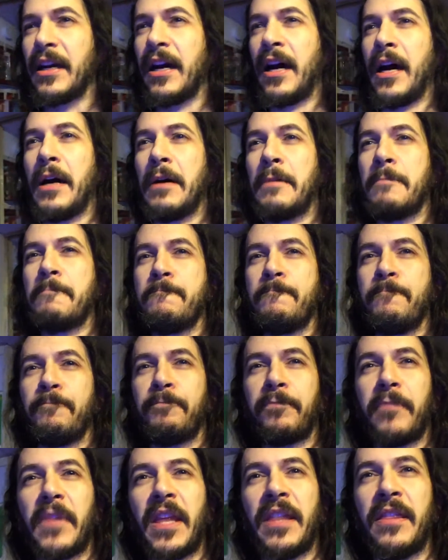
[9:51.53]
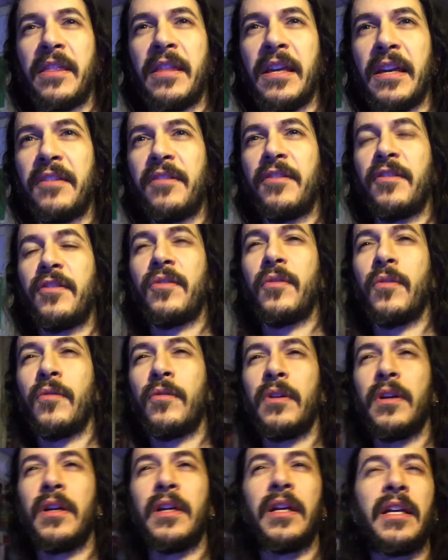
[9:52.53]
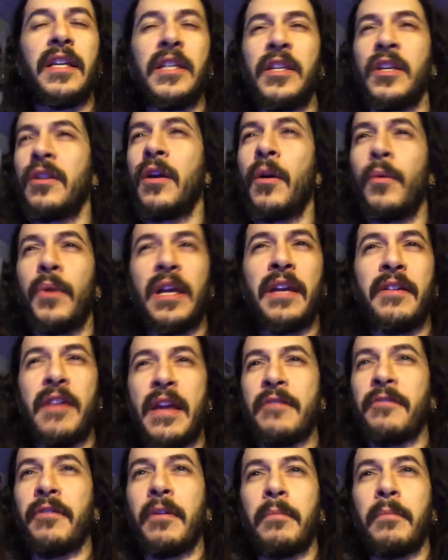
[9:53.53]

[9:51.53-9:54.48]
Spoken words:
This, it